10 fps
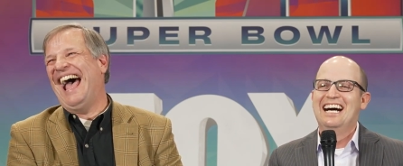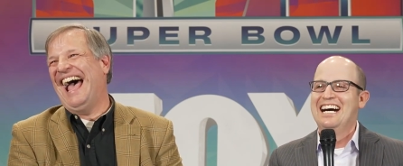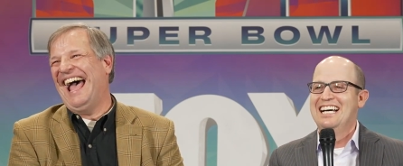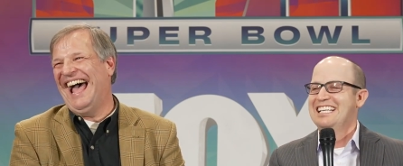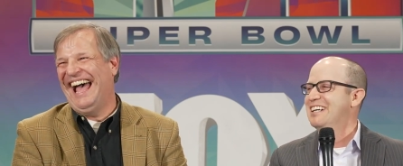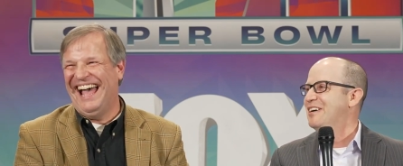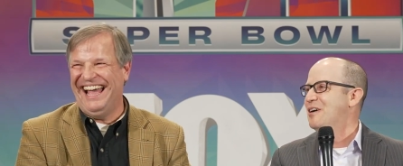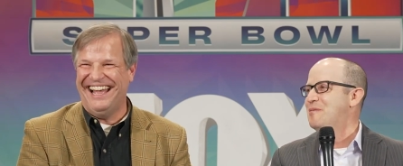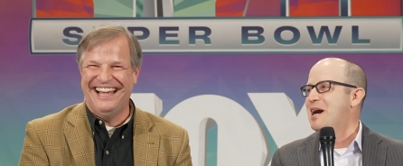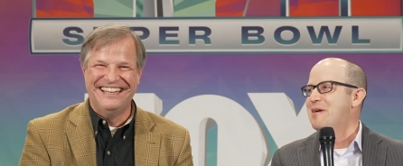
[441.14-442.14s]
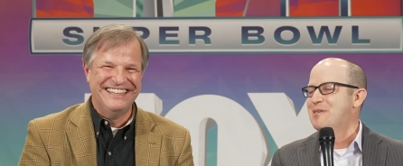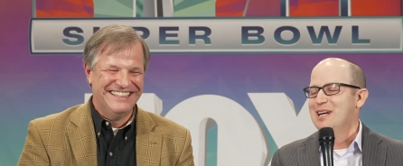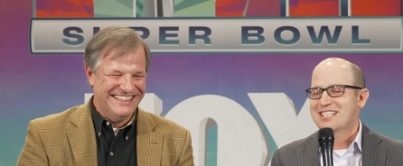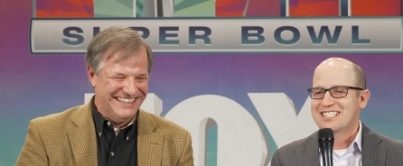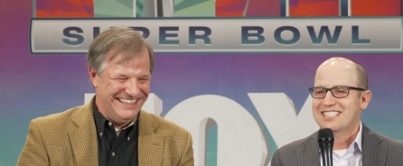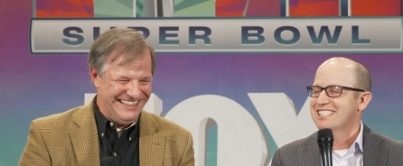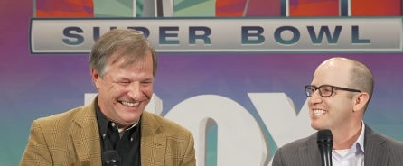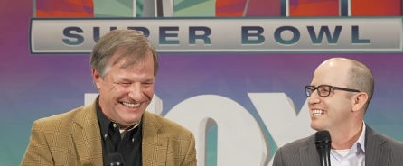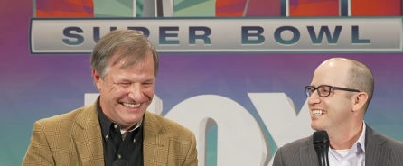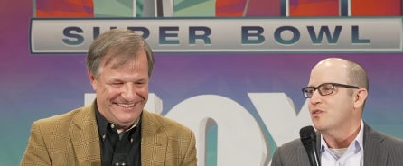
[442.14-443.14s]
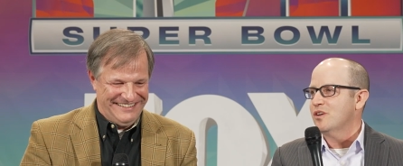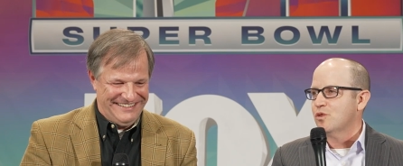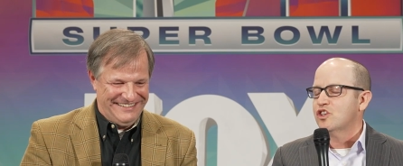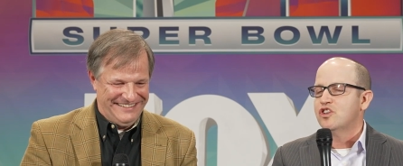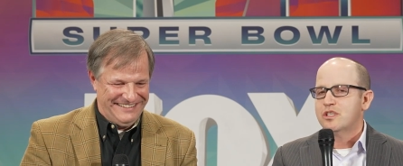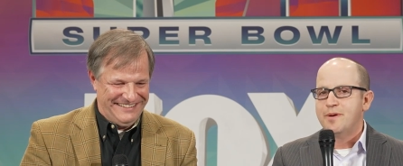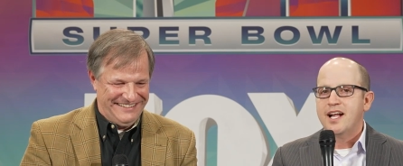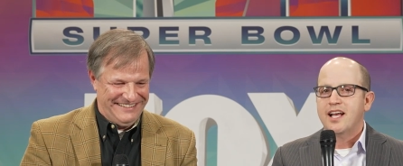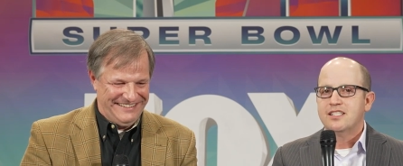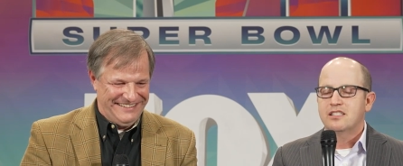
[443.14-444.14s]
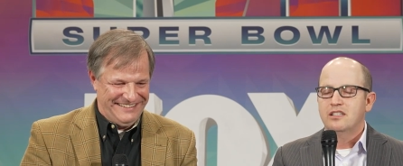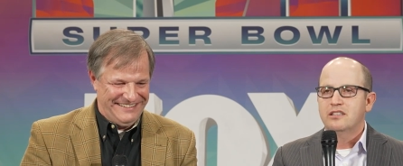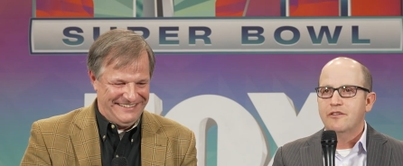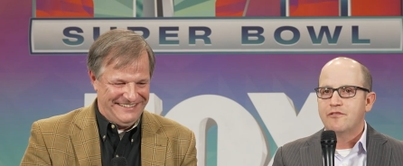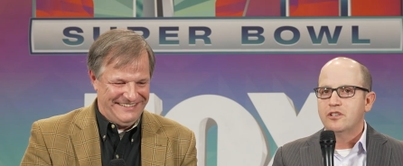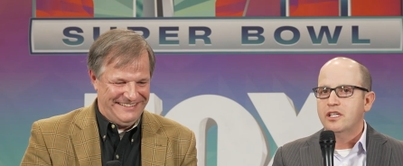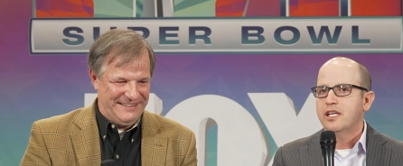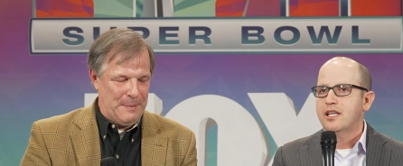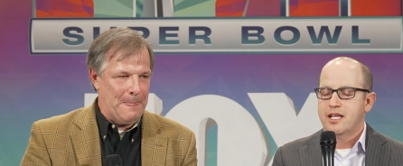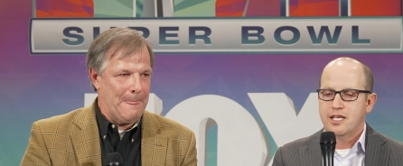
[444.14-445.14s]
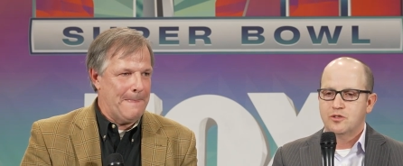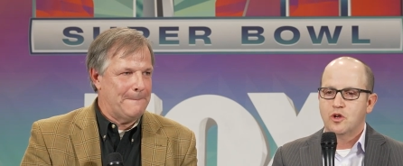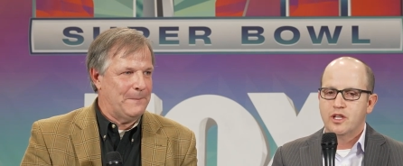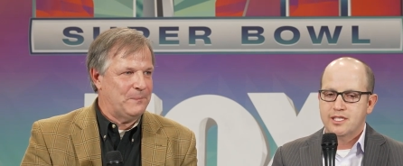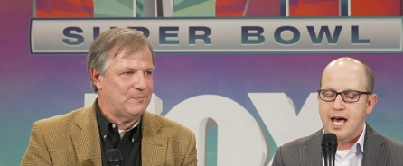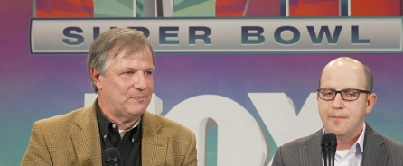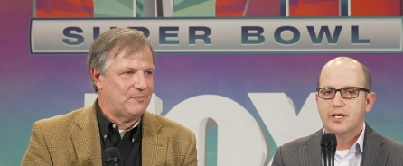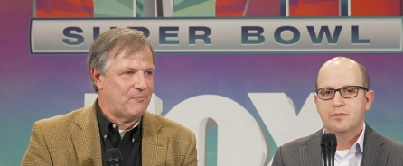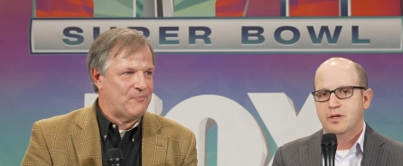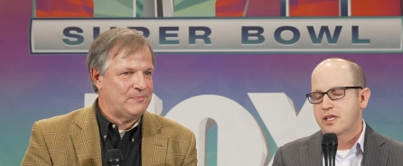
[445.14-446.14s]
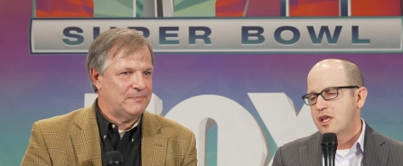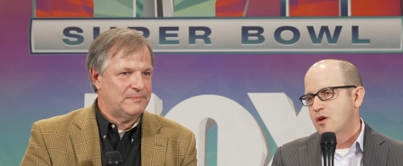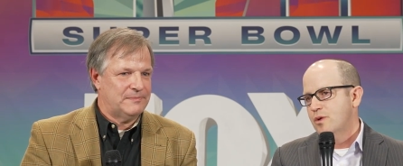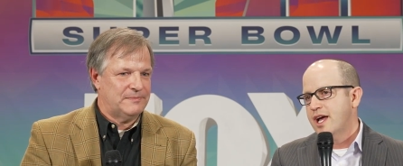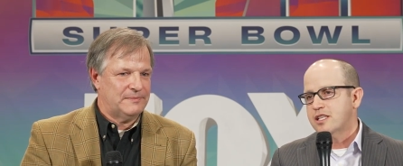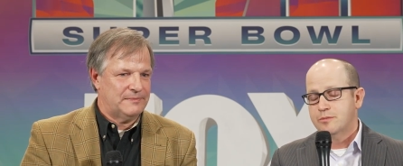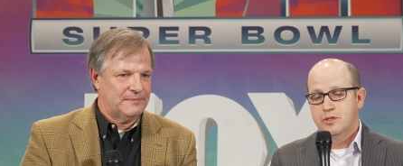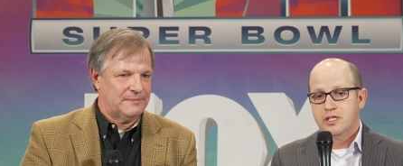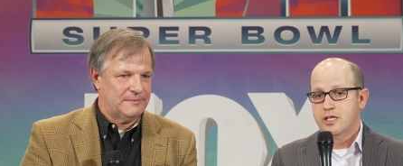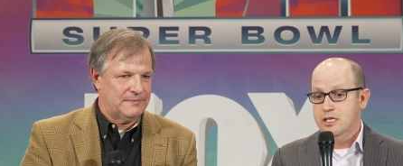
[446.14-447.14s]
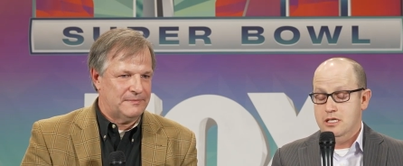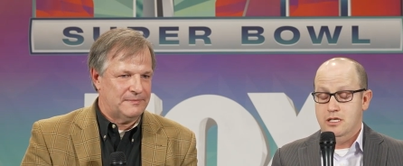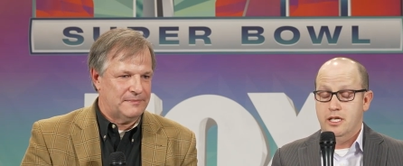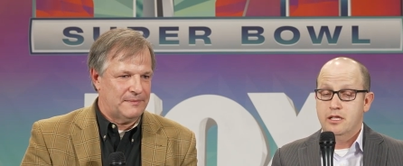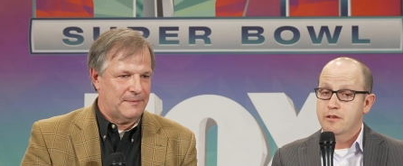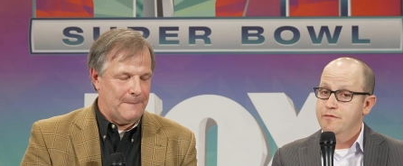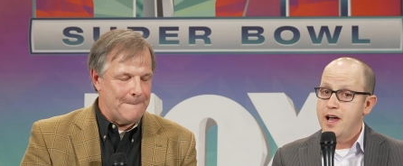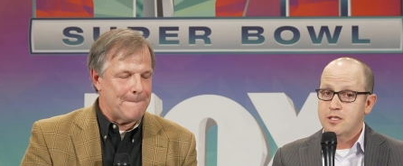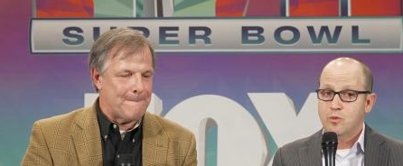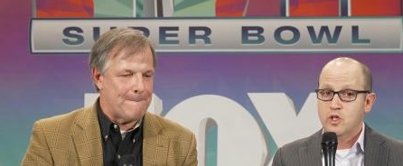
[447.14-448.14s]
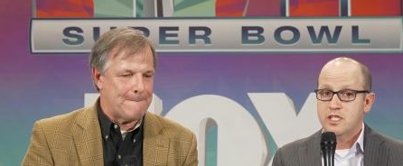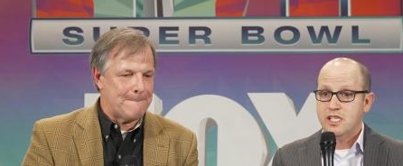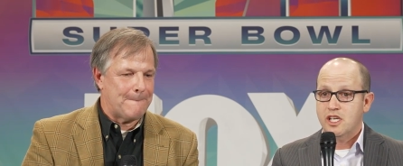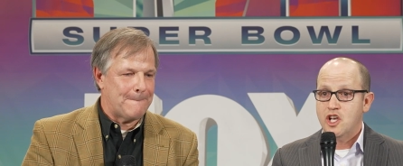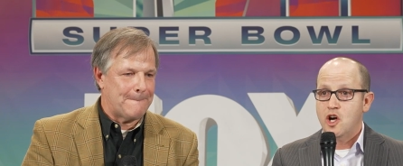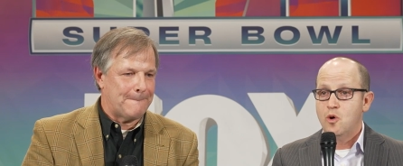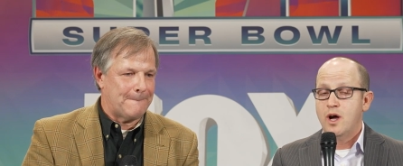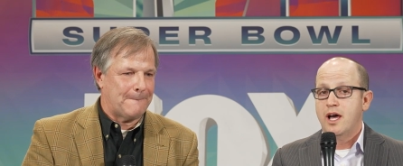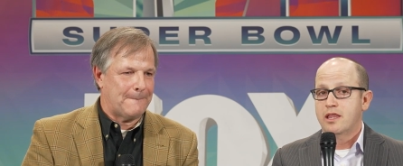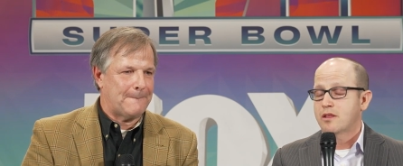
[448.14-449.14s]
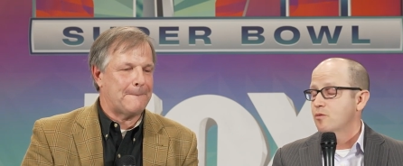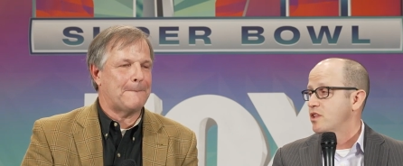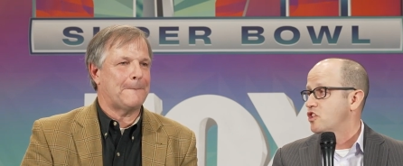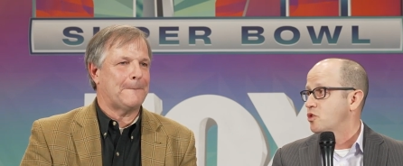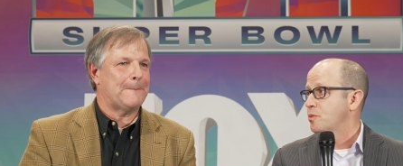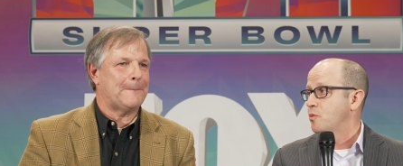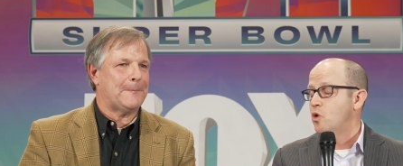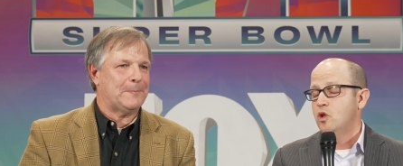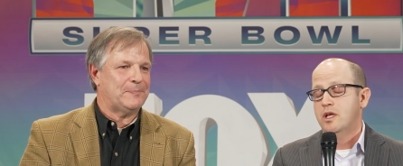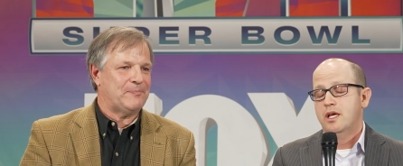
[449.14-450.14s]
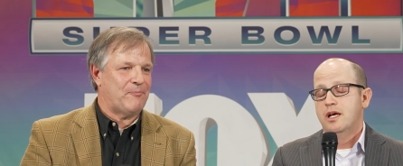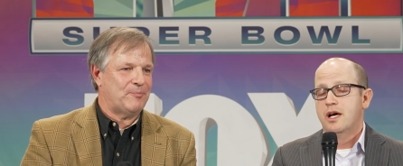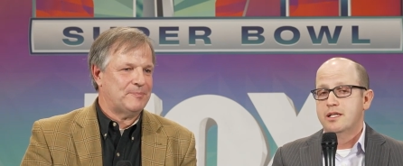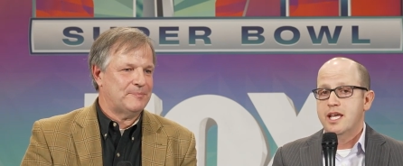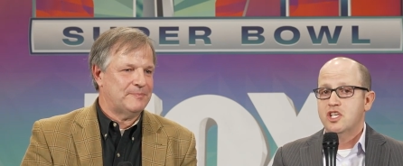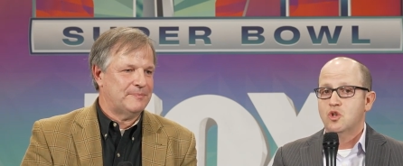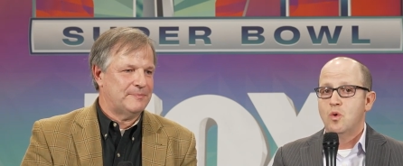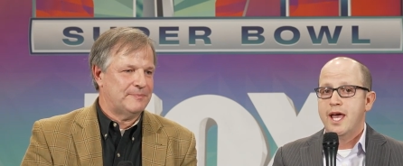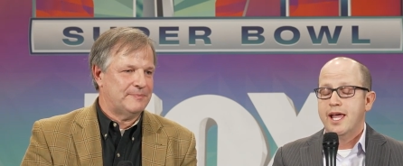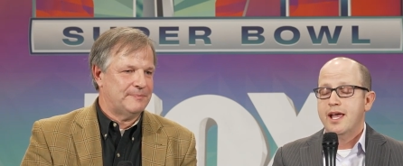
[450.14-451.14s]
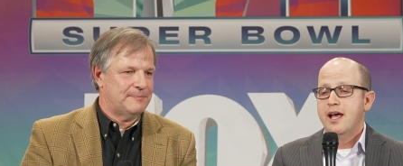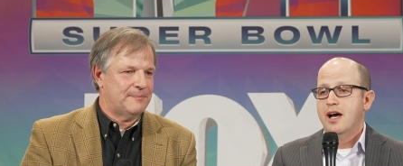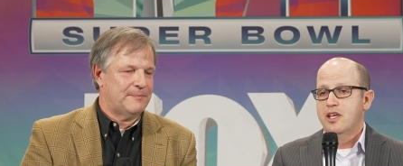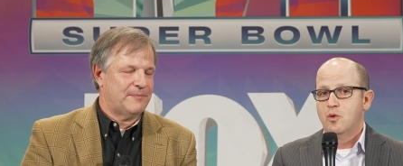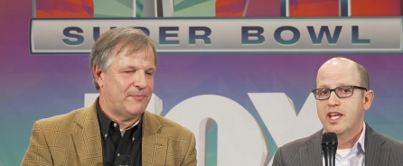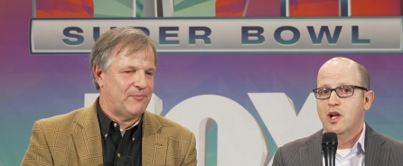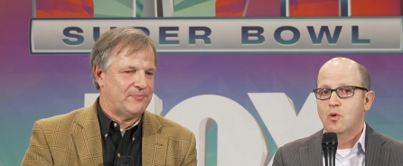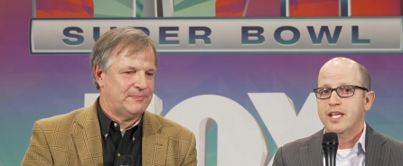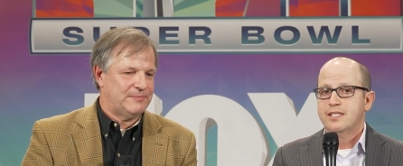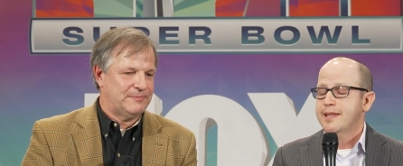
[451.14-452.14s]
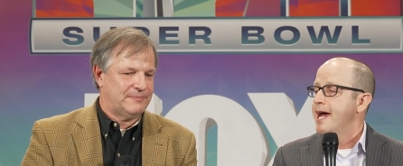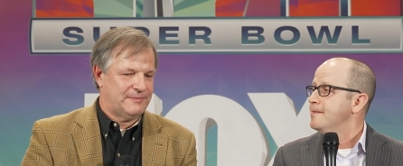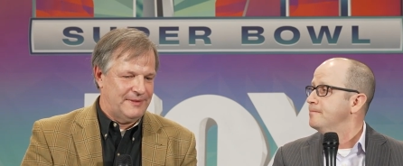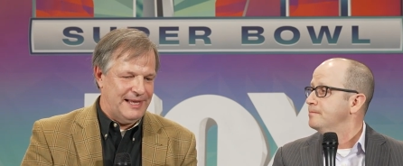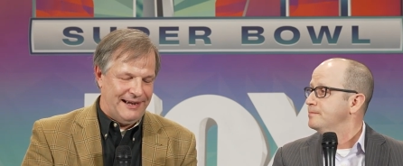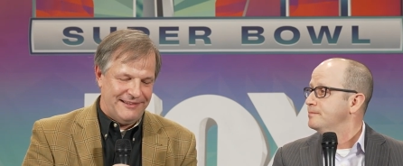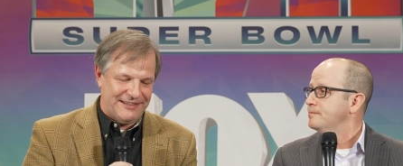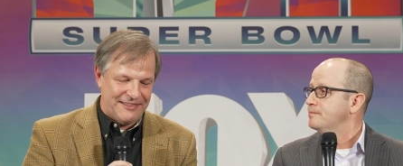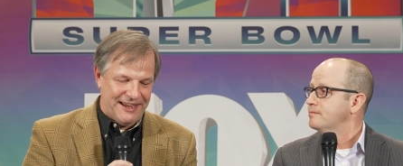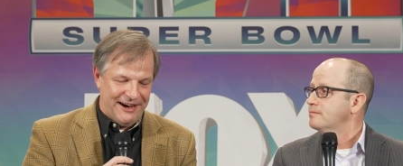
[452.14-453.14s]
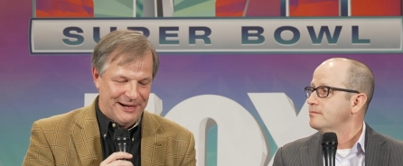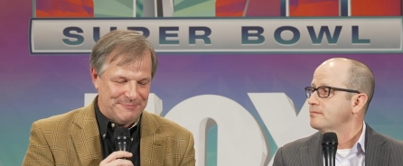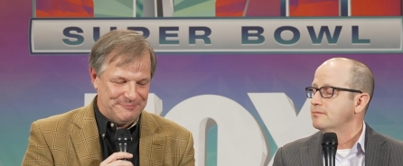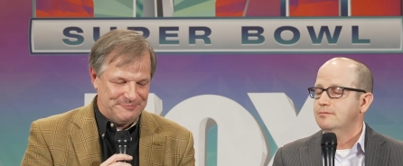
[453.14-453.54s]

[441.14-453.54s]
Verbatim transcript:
Speaker 1: on Omaha Productions. That we're doing this podcast a little differently. A lot of times we go to the topics, but we got someone like the Fox Sports CEO on with the Super Bowl uh, days away. Uh, you want to get right to that.
Speaker 2: Yeah, let's get to Eric.